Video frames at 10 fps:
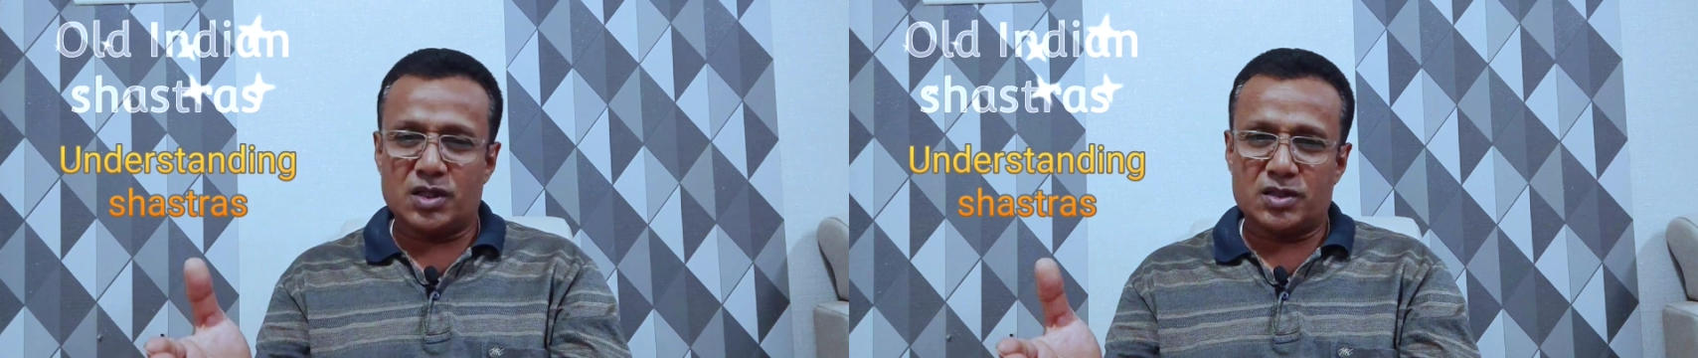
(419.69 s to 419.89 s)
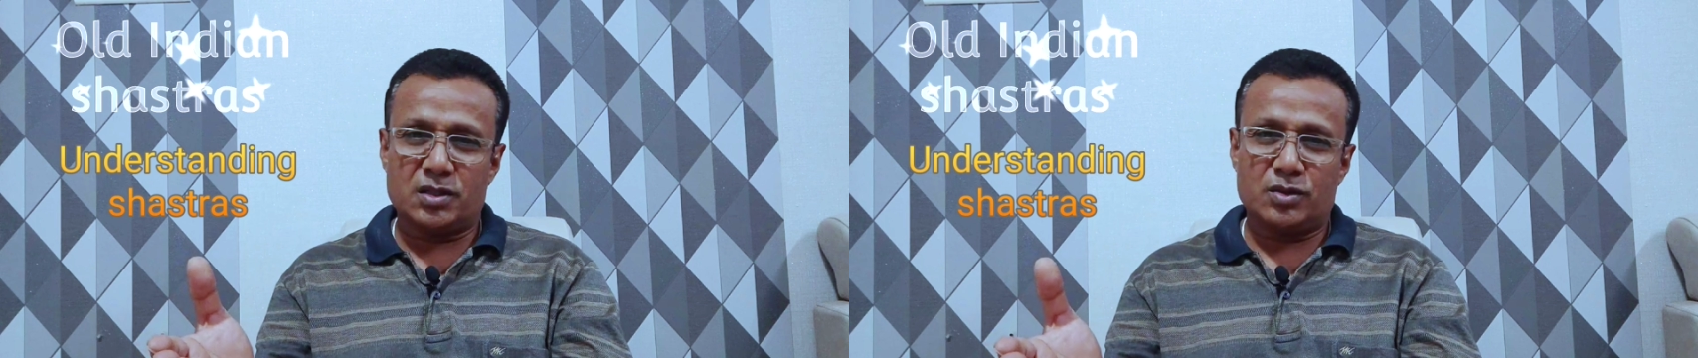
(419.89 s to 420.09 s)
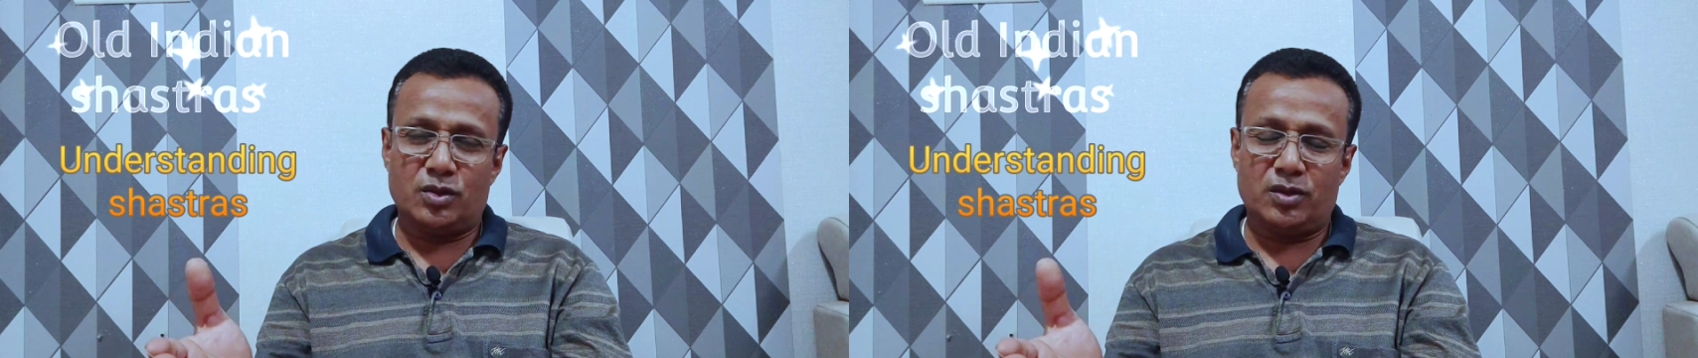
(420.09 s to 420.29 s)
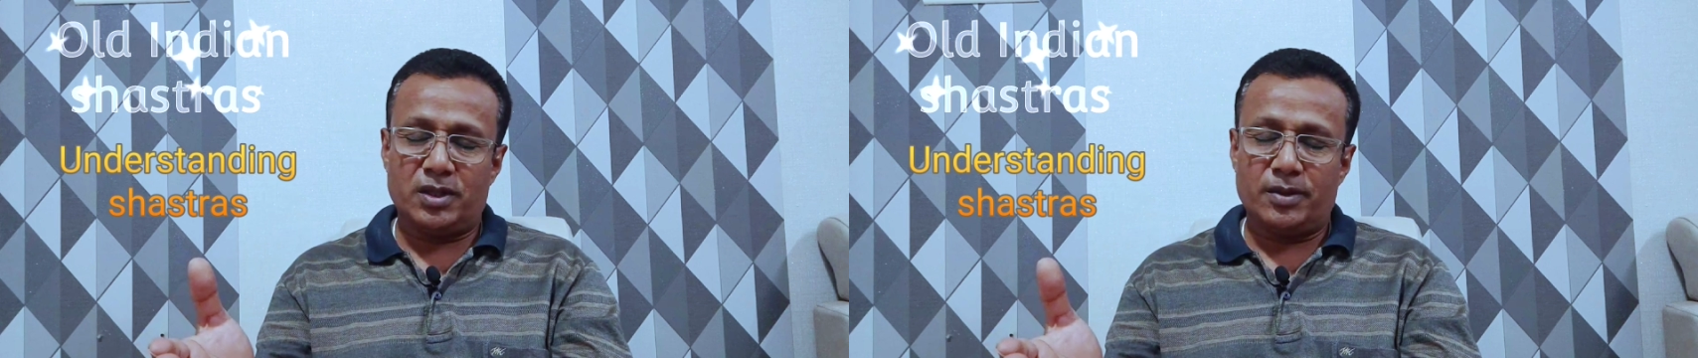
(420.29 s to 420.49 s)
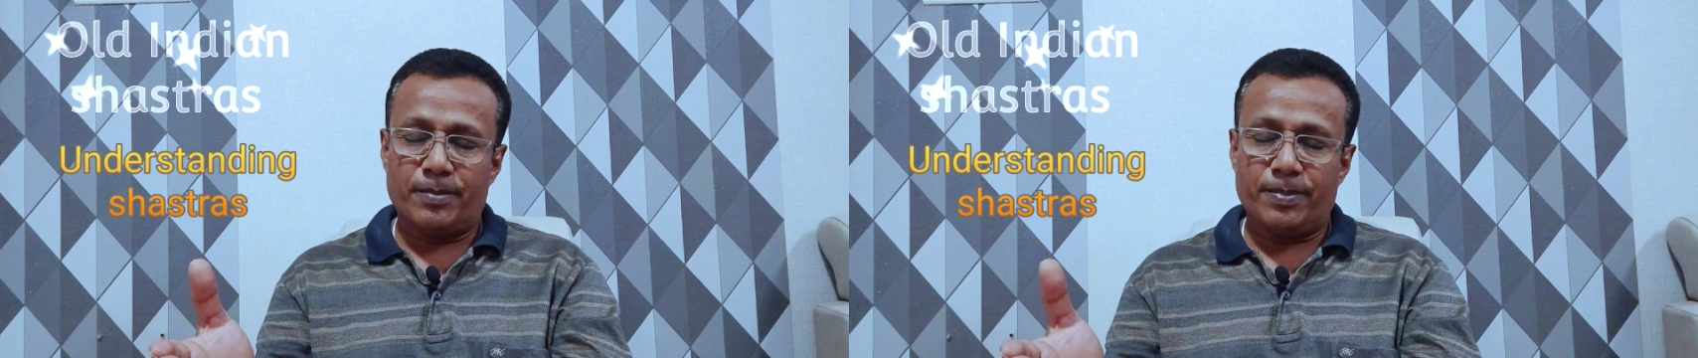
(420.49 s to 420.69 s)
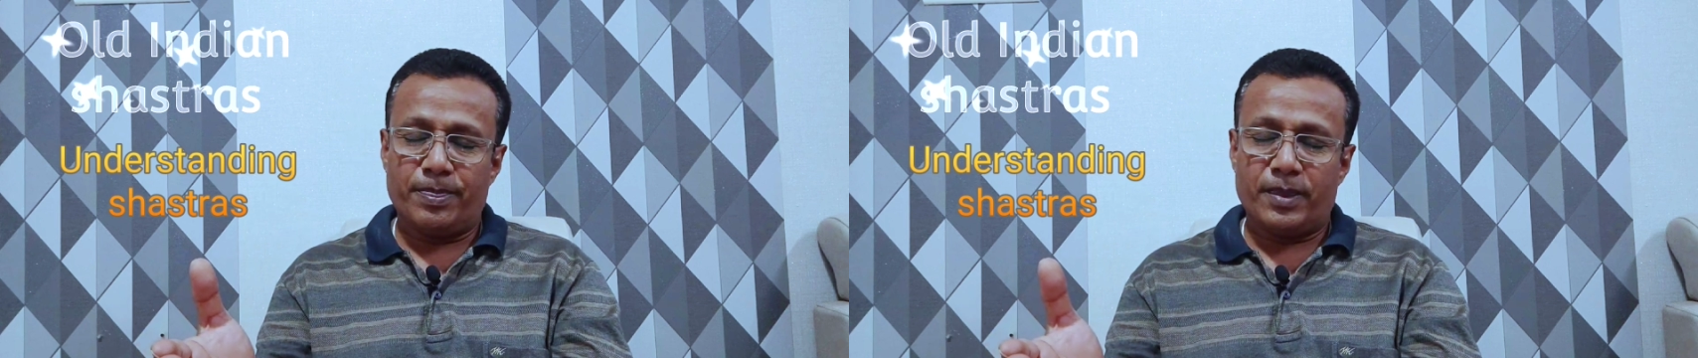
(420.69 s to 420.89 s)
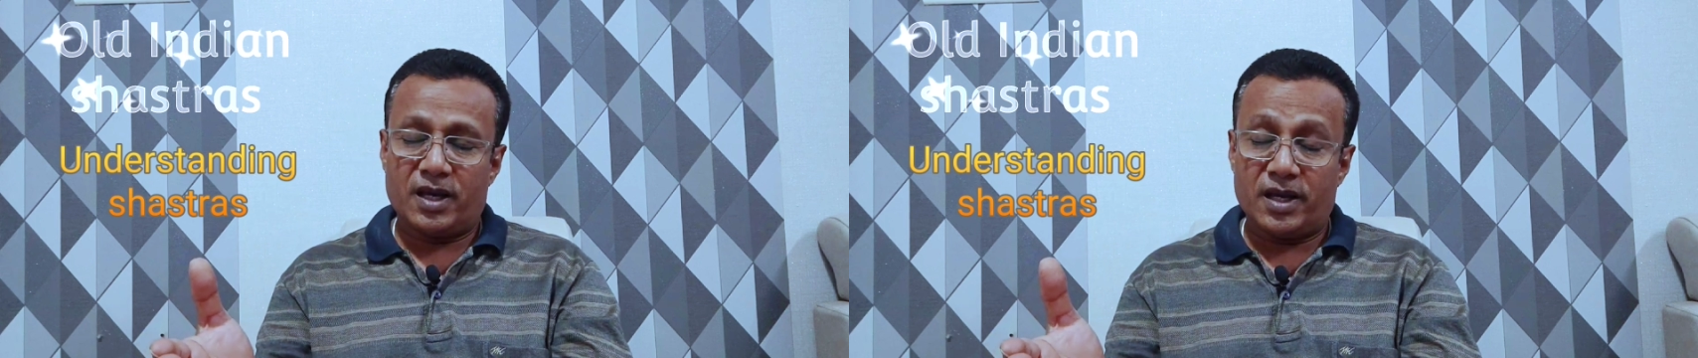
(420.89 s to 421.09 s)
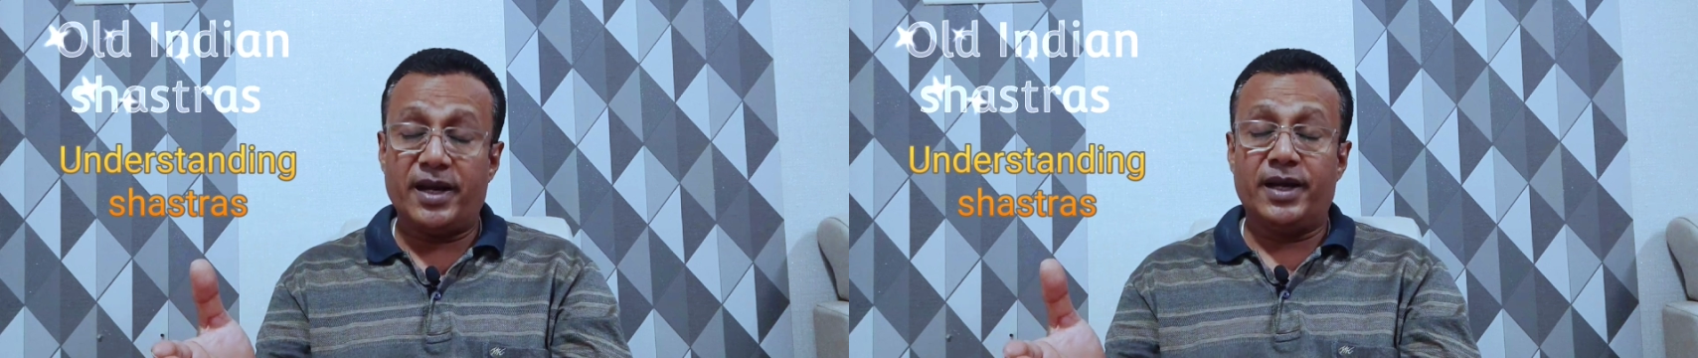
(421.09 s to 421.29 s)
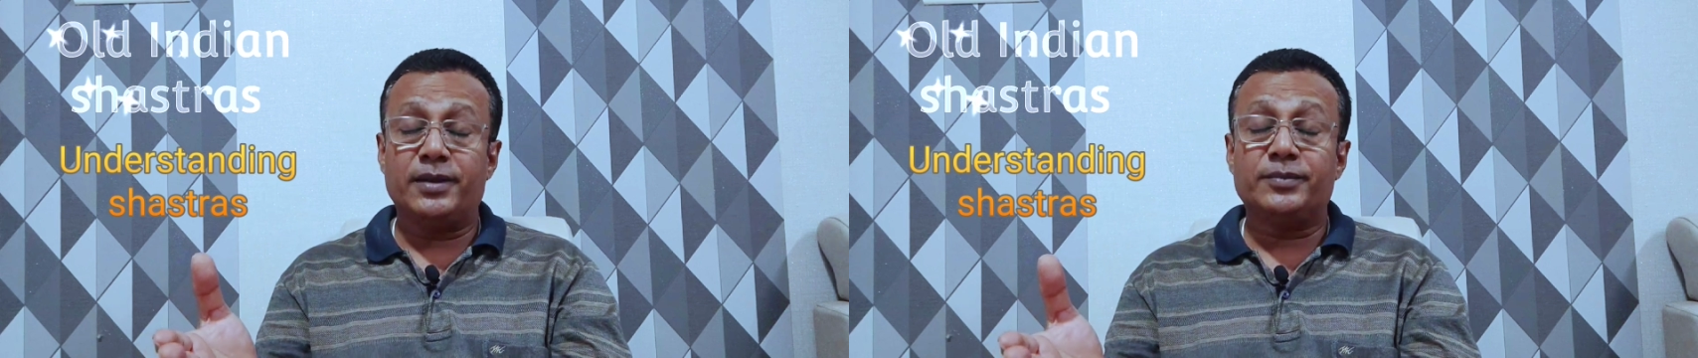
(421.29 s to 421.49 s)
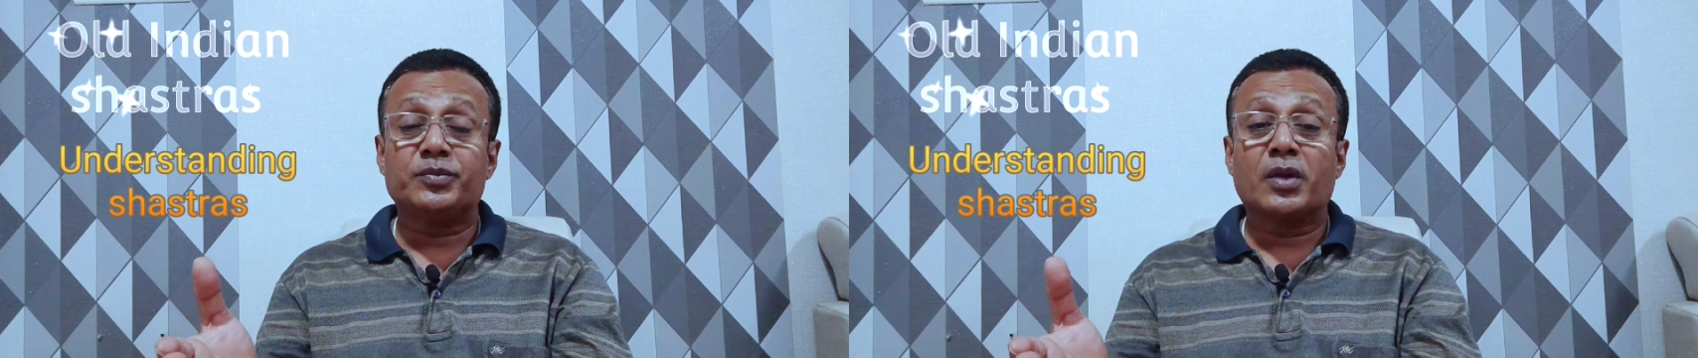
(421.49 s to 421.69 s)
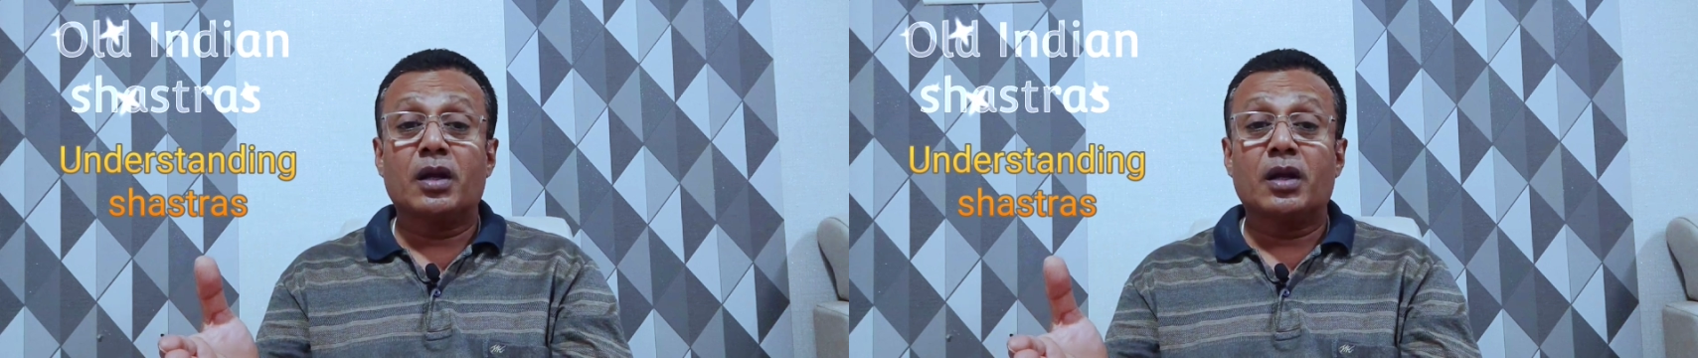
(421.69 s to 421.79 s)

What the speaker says: success rate.